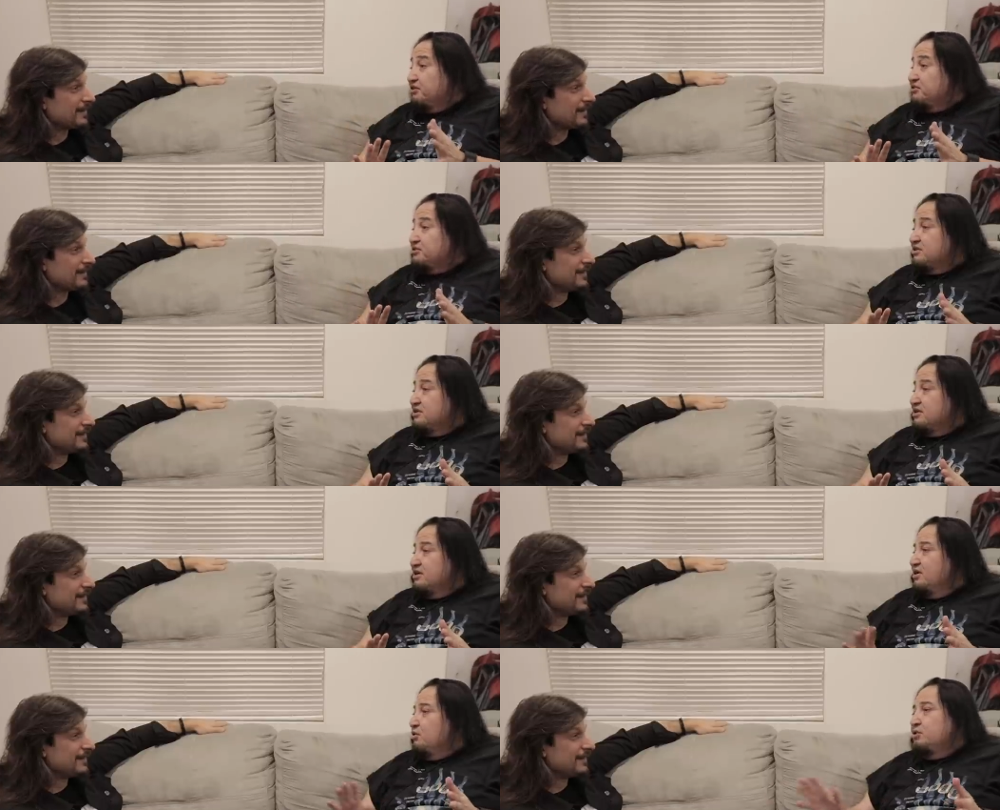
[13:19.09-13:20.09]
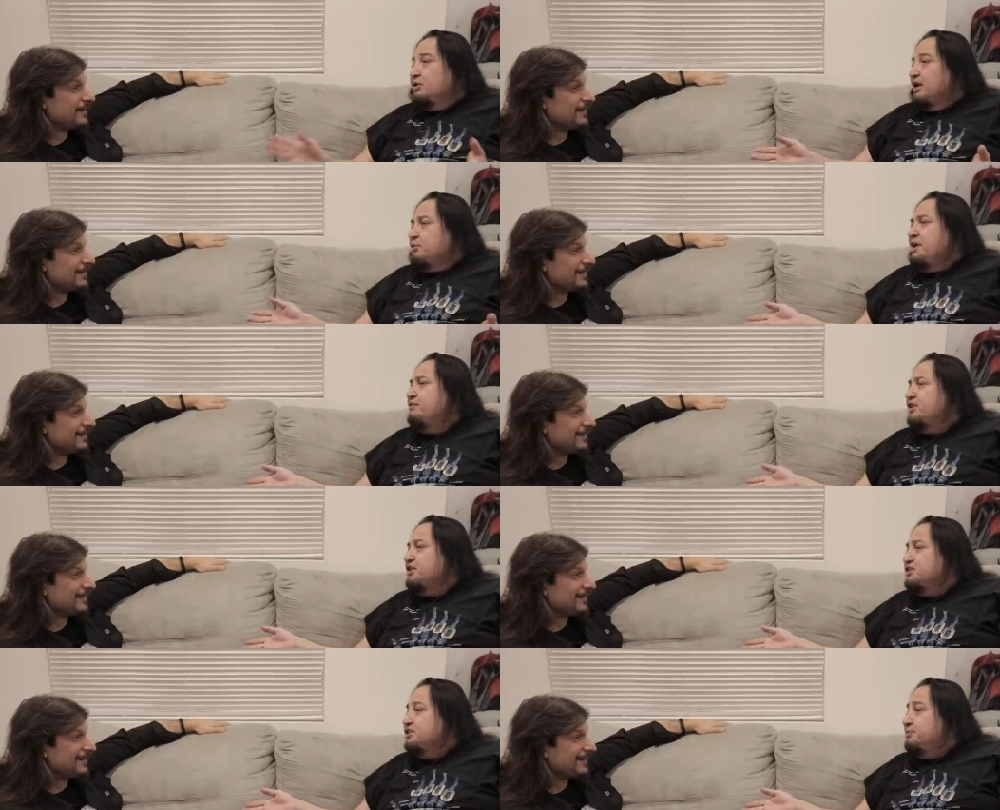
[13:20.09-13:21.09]
Speaker 1: dollars. We were like, we're never going
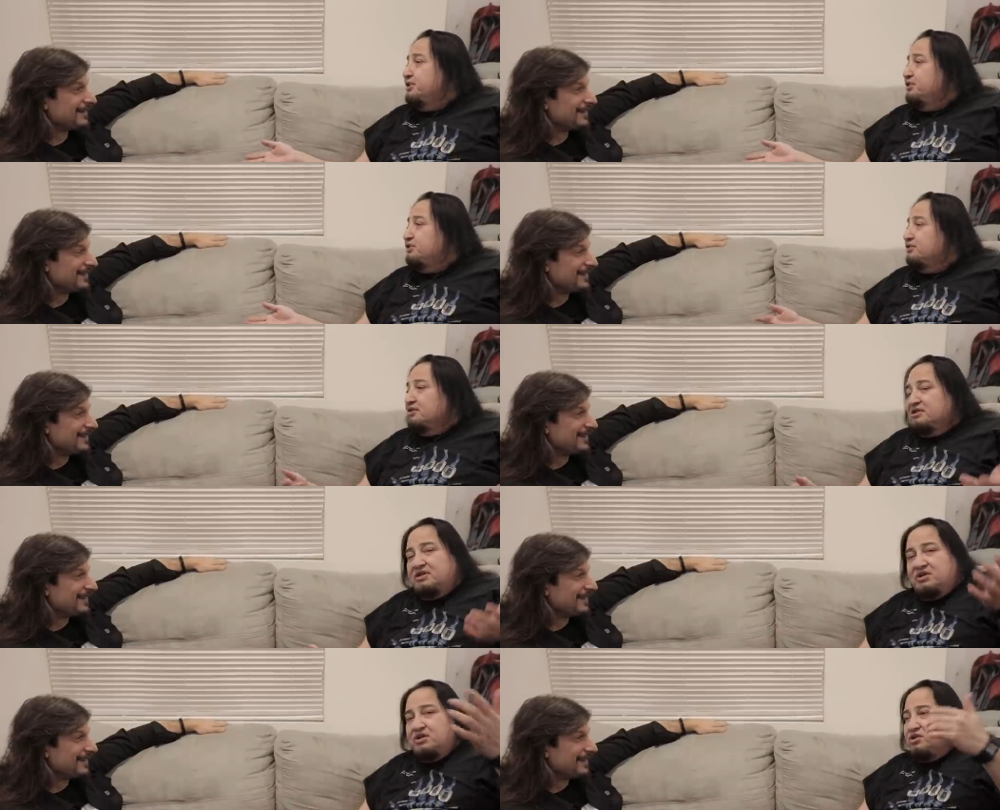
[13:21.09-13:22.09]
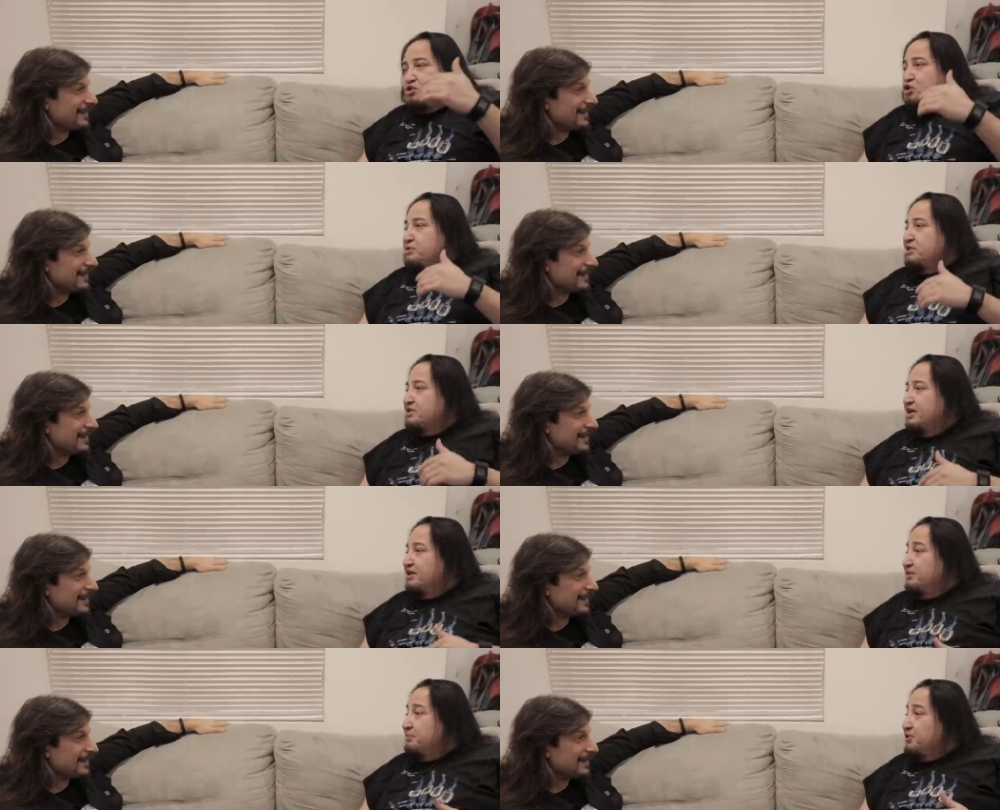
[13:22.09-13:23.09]
to see the pictures. Two weeks
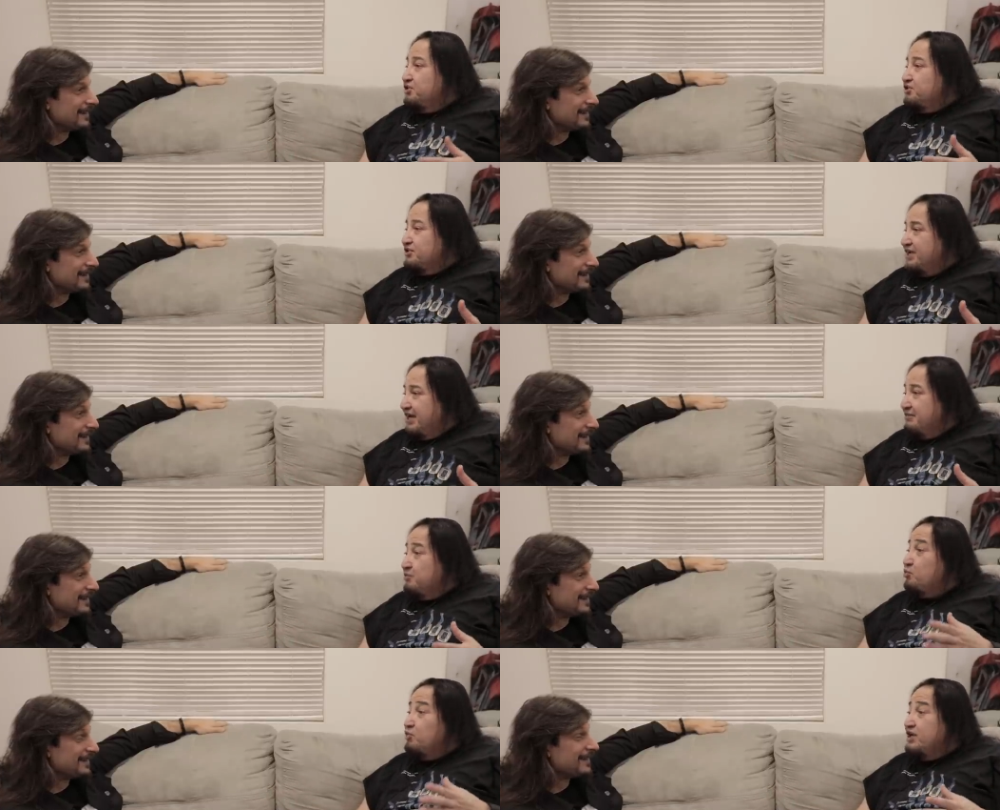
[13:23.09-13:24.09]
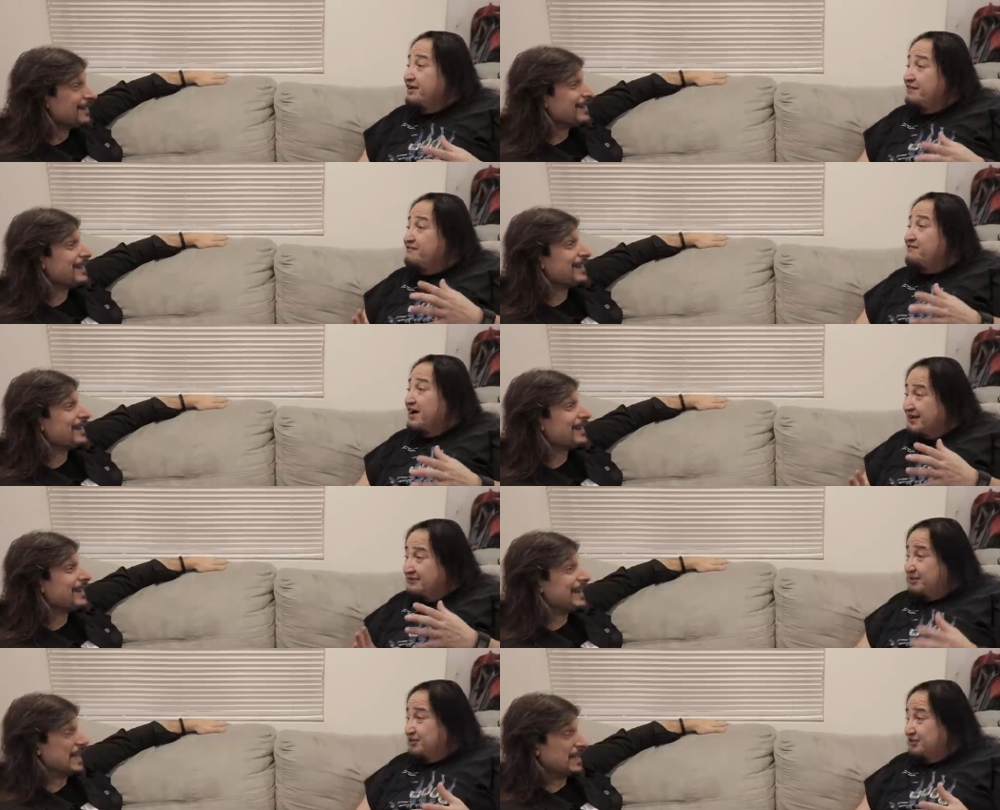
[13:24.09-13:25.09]
later, the pictures came. The real
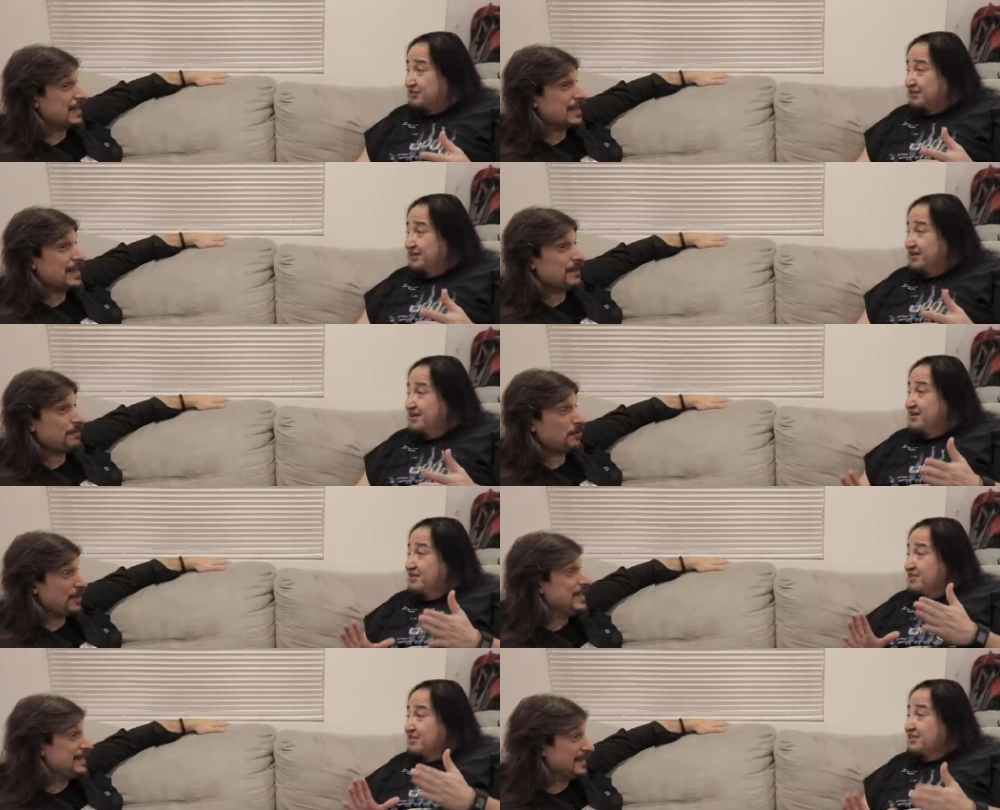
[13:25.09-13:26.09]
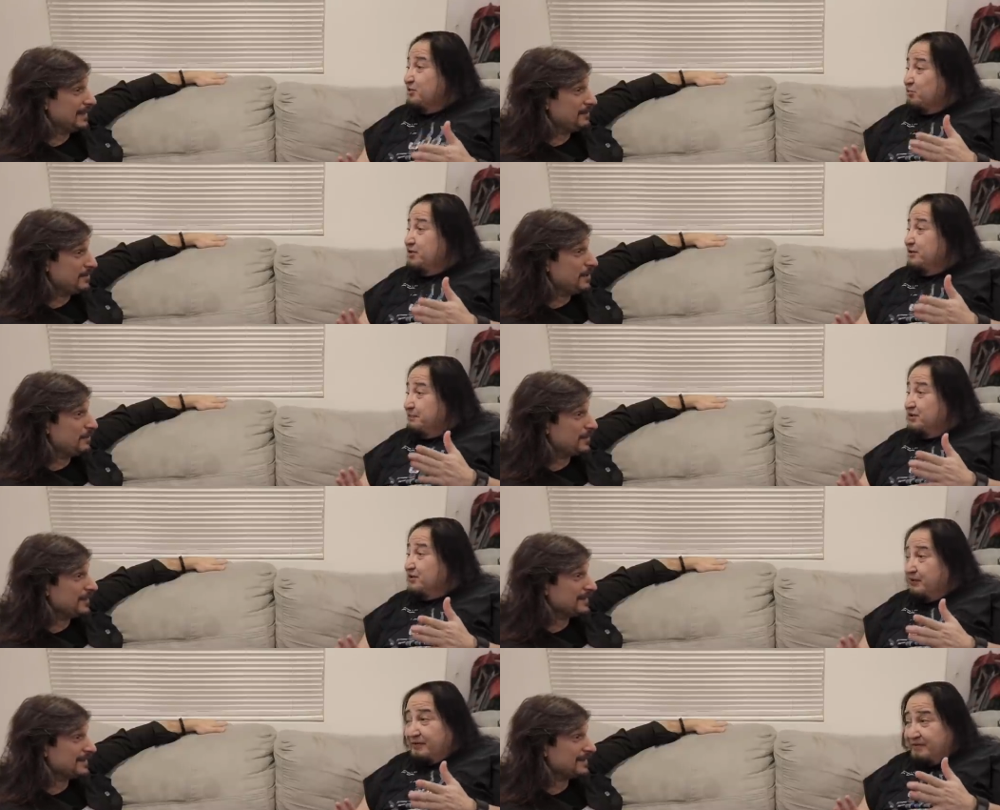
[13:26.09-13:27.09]
fucking
Speaker 2: pictures. Like a print. The a real
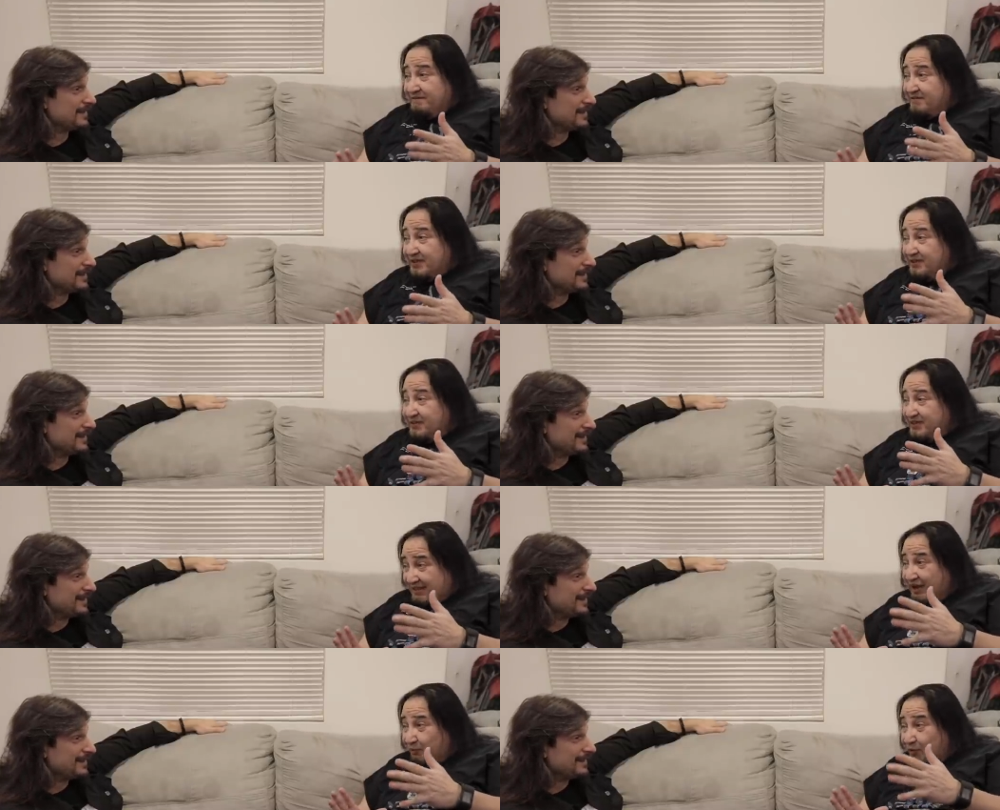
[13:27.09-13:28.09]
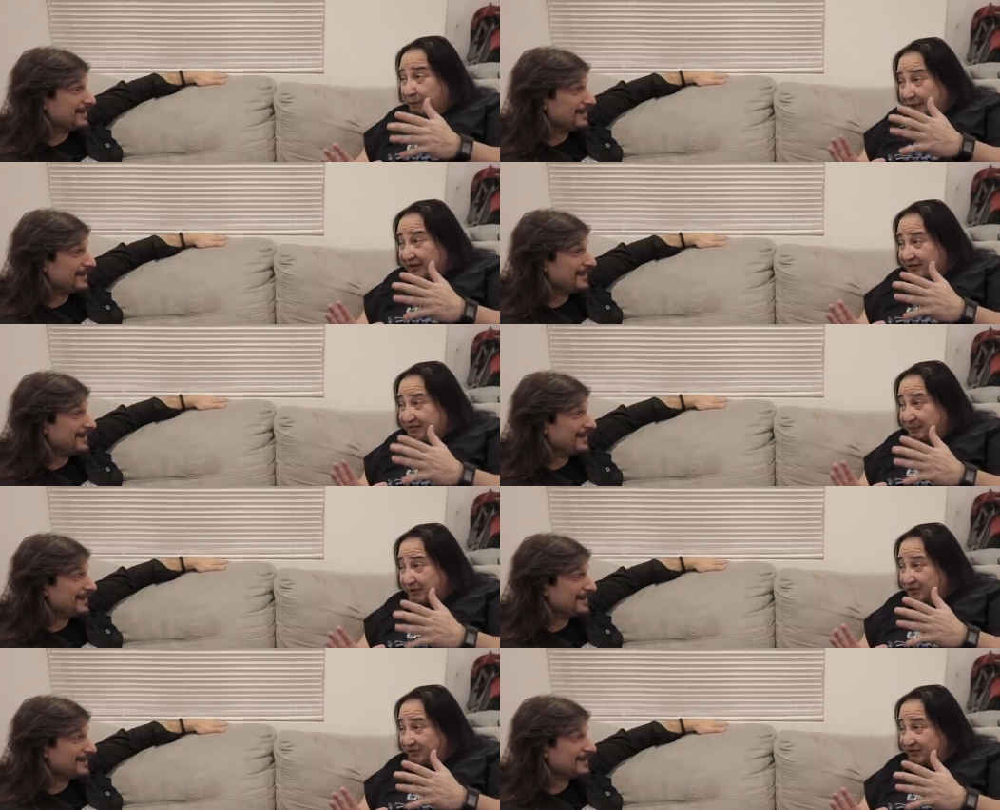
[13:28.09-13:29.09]
print.
Speaker 1: Yeah, real print of the
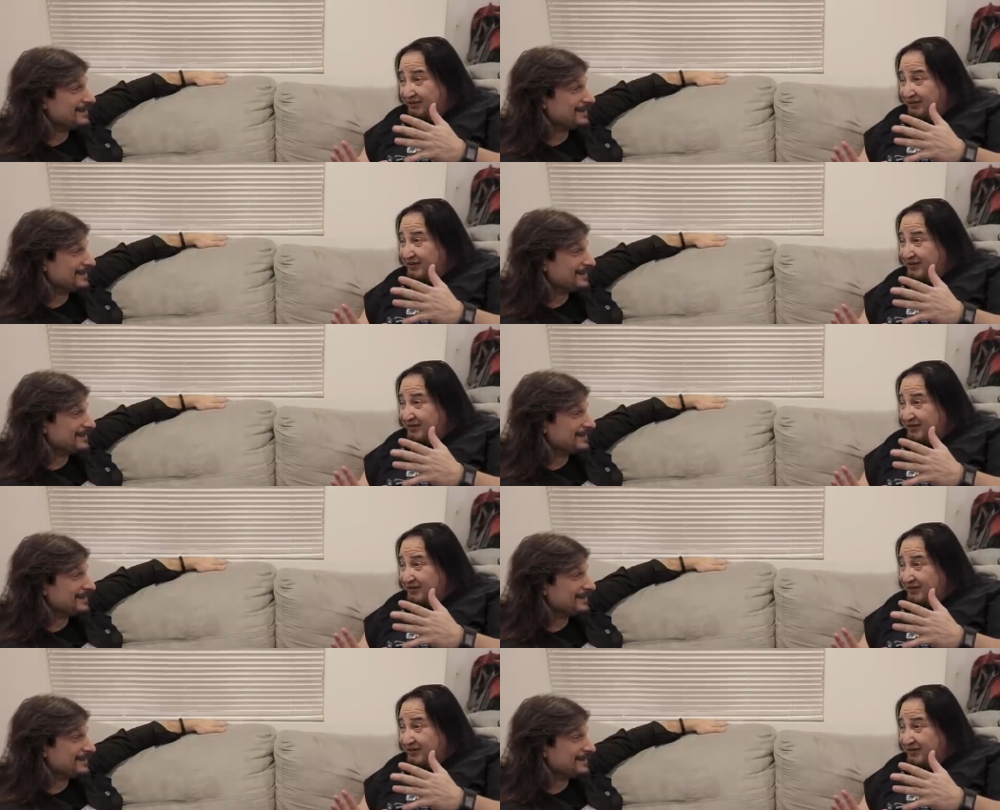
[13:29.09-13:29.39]
pictures.